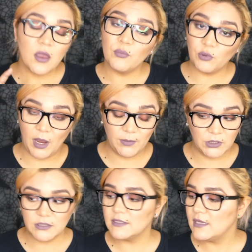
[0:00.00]

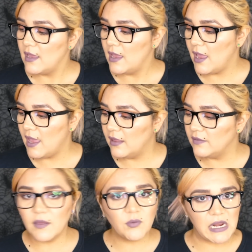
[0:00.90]
primers,
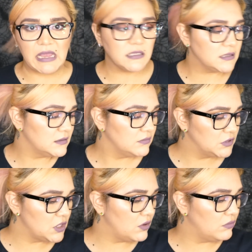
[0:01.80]
and they were nice,
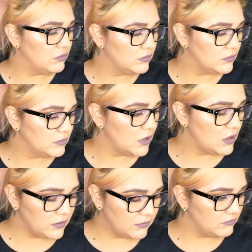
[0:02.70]
so I
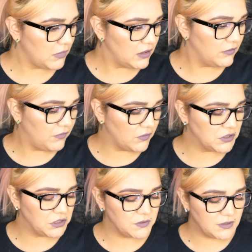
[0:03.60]
look forward
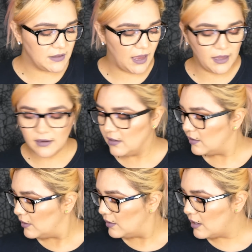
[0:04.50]
to using that.
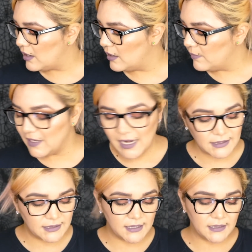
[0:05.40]
The
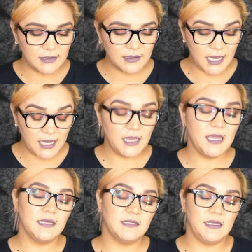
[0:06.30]
next thing
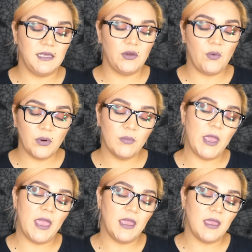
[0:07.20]
is the
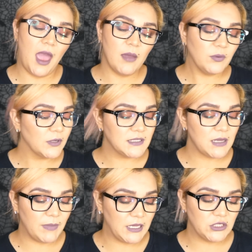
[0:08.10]
Oribe Apres
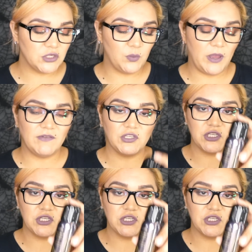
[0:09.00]
Beach Wave and